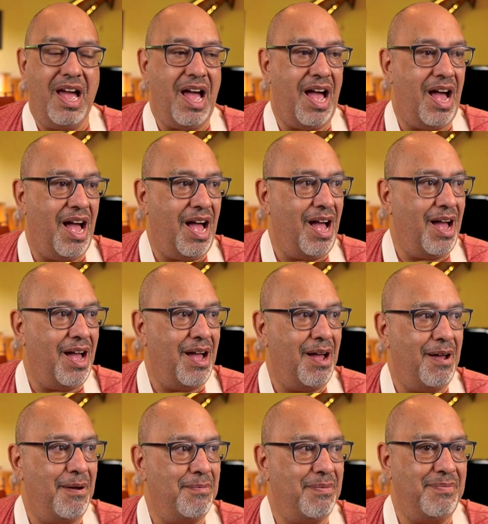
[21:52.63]

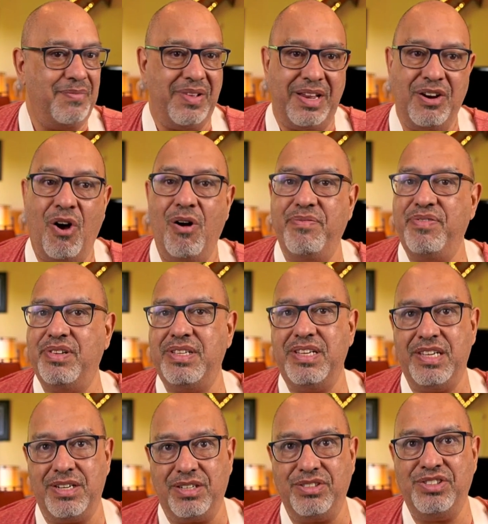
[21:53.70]
and hopefully
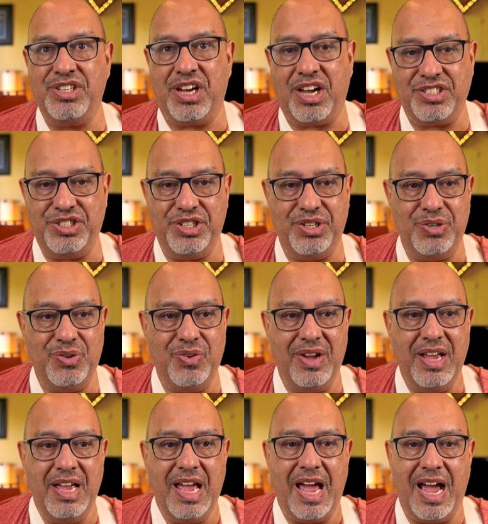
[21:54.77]
it'll touch you
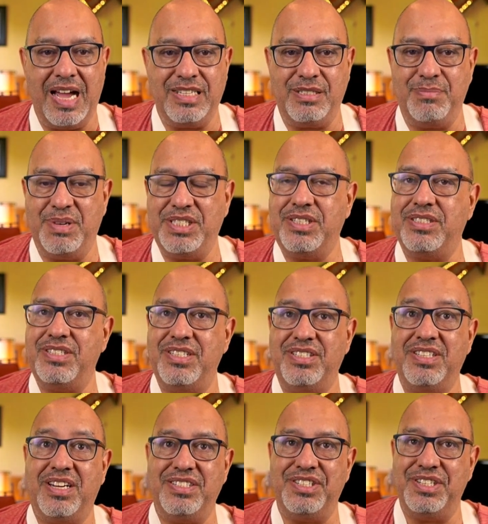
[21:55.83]
as much as it
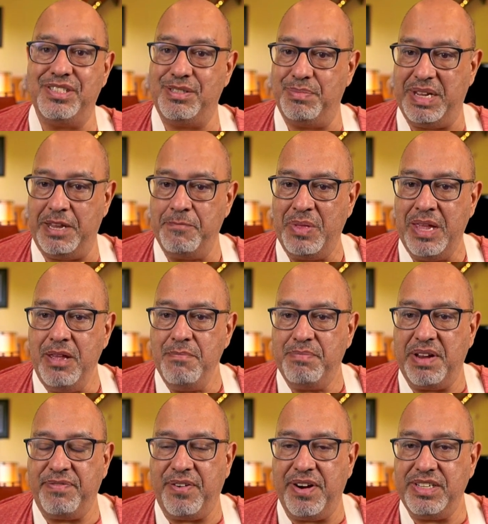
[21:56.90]
touches me.
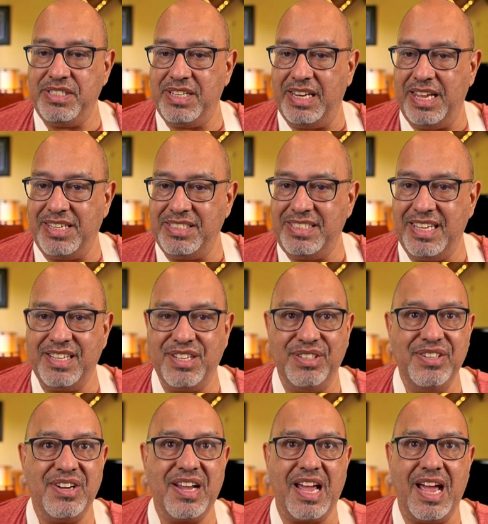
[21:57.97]
But first, let us take a
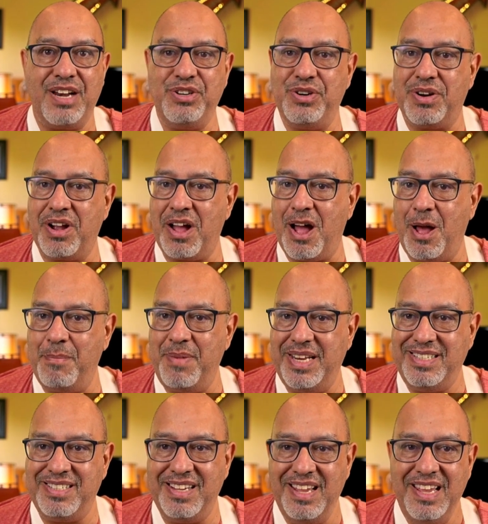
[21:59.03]
look at your
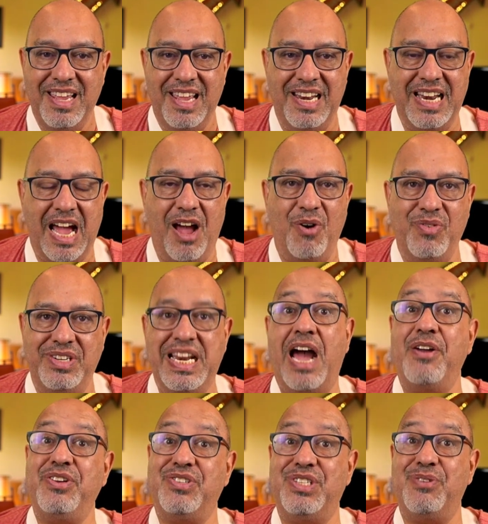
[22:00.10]
comment. And now
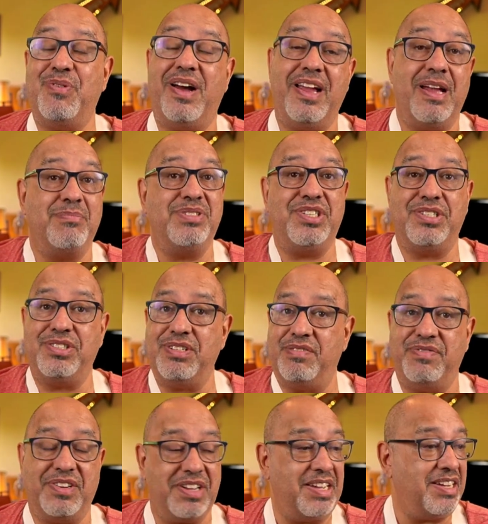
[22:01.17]
you see why I'm just so
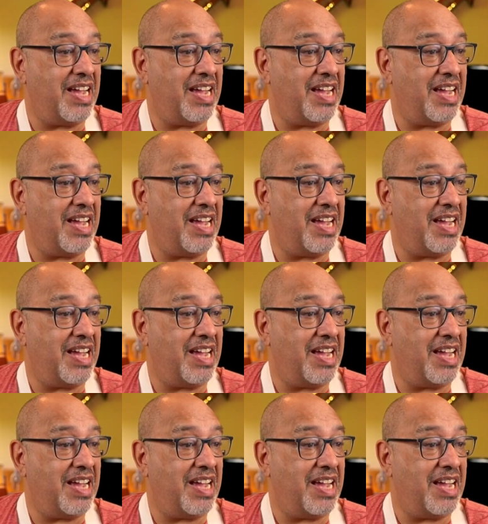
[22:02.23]
fucking